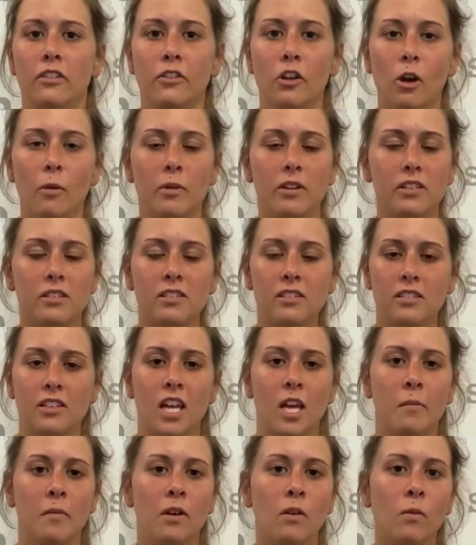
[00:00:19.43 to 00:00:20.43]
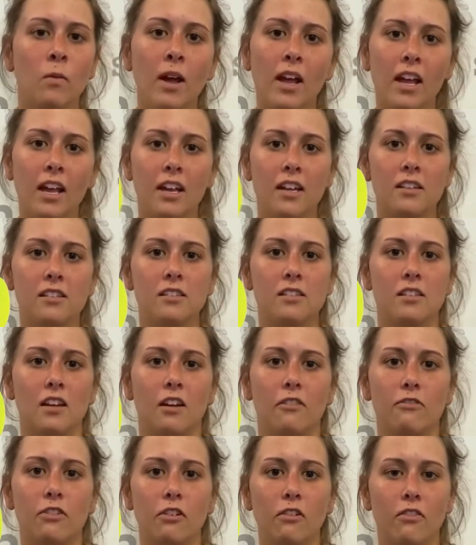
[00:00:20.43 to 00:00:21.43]
Nobody's slamming weights.
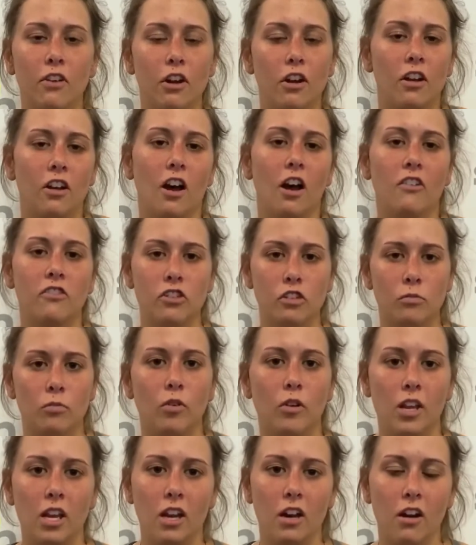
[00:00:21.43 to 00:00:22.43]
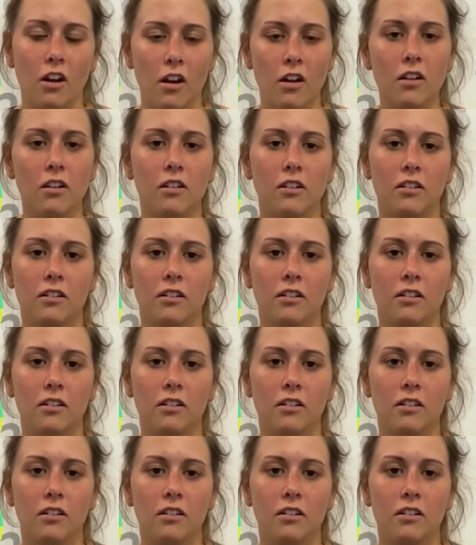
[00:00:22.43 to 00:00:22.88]
I feel very comfortable here.